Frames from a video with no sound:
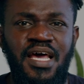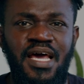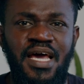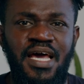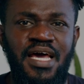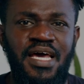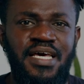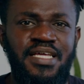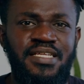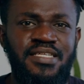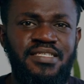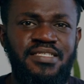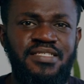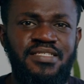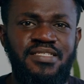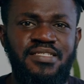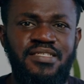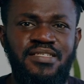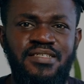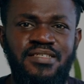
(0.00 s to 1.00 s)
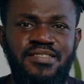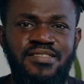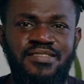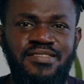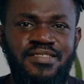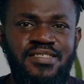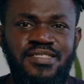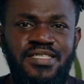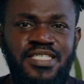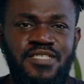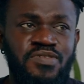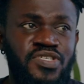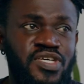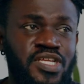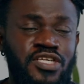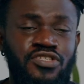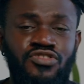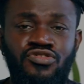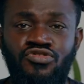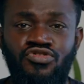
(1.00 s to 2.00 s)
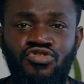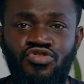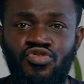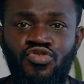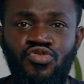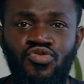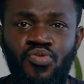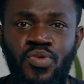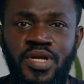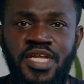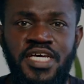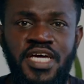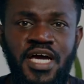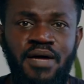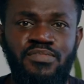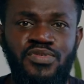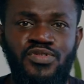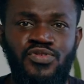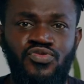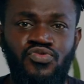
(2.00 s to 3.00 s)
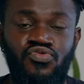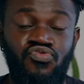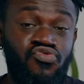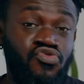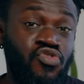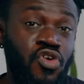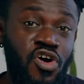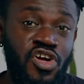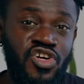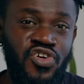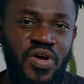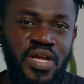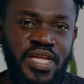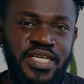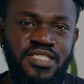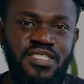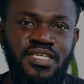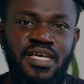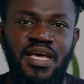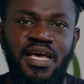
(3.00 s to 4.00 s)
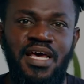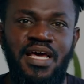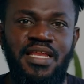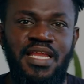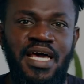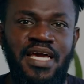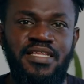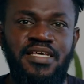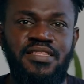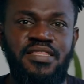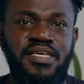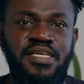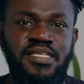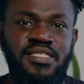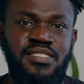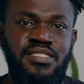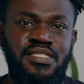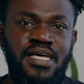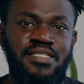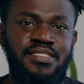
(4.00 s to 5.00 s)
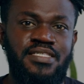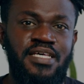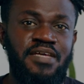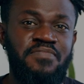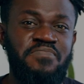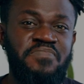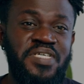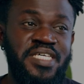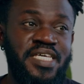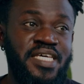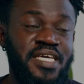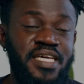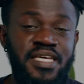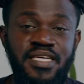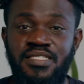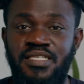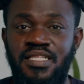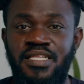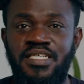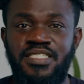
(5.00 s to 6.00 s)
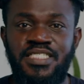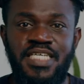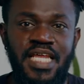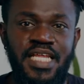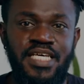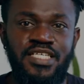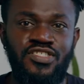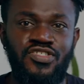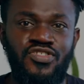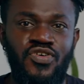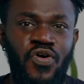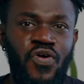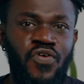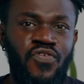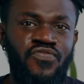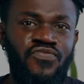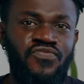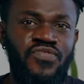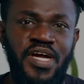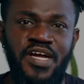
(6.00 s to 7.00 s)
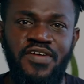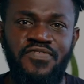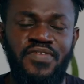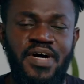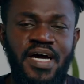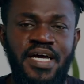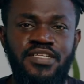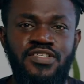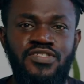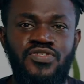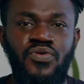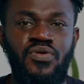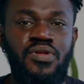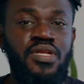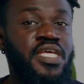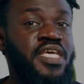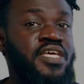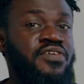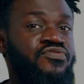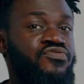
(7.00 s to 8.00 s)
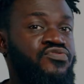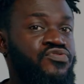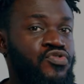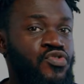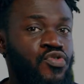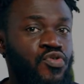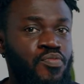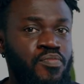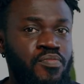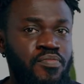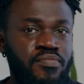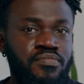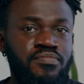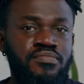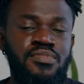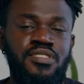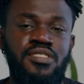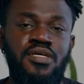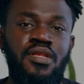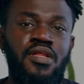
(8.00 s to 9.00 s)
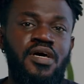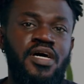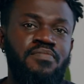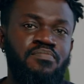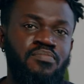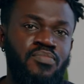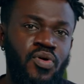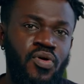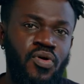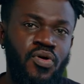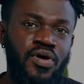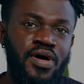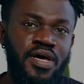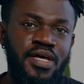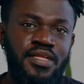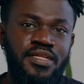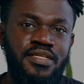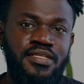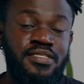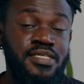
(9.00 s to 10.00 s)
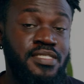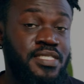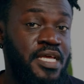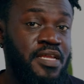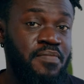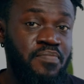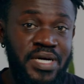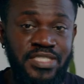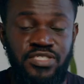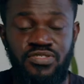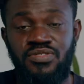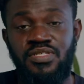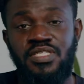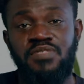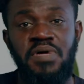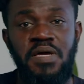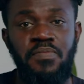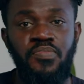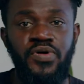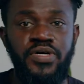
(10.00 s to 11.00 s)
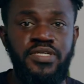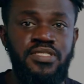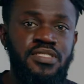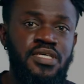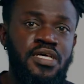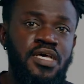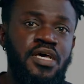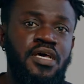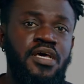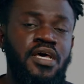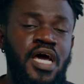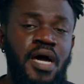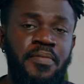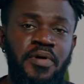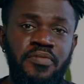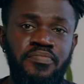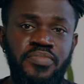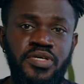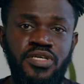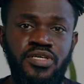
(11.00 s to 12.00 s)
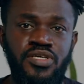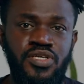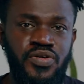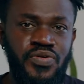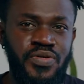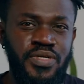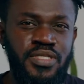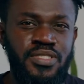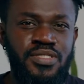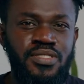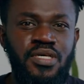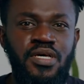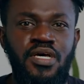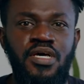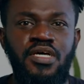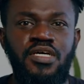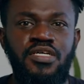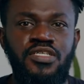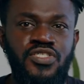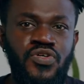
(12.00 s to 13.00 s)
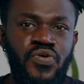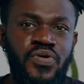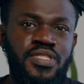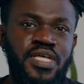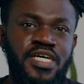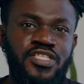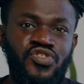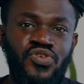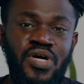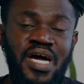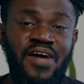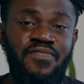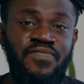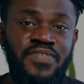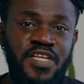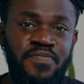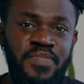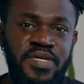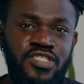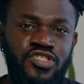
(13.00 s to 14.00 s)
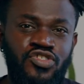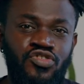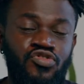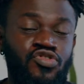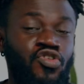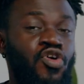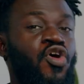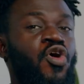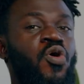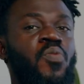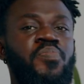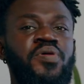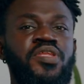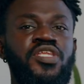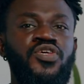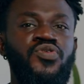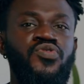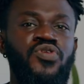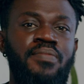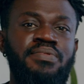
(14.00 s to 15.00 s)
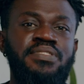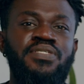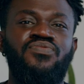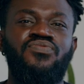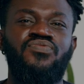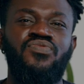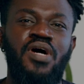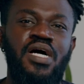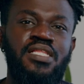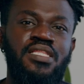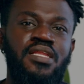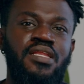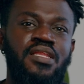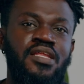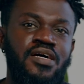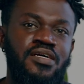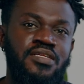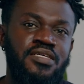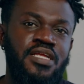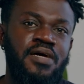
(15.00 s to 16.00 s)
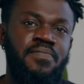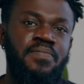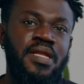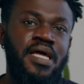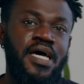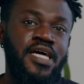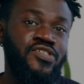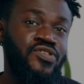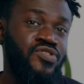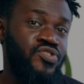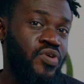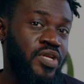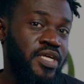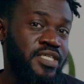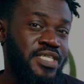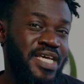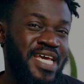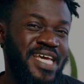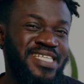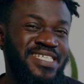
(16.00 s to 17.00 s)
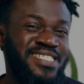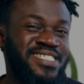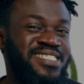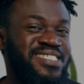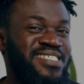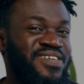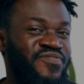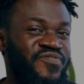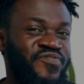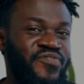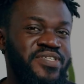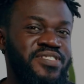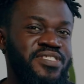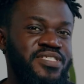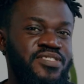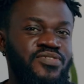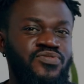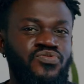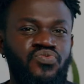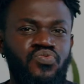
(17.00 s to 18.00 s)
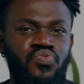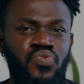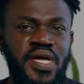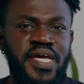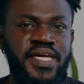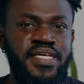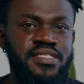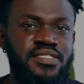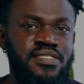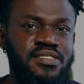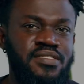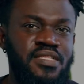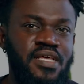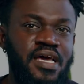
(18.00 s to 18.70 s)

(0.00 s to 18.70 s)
And this is especially true when it comes to raw knowledge, like the things that can be easily challenged or verified. So leave room to learn more. And this kind of buttresses my point about being curious. Knowing that you have limits should open you up to rather learn and apply your knowledge in different ways.